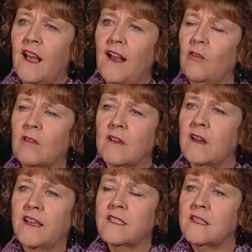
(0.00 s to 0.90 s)
out
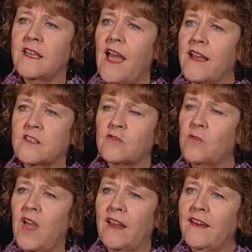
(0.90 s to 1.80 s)
collecting the eggs
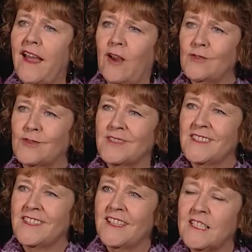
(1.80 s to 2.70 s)
from the hen house.
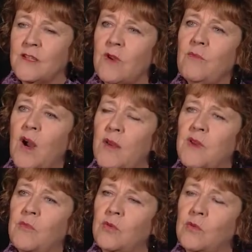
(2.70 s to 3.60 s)
So it might
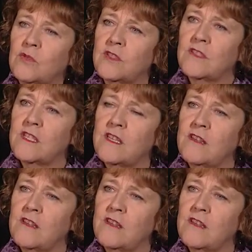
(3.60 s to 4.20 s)
be important to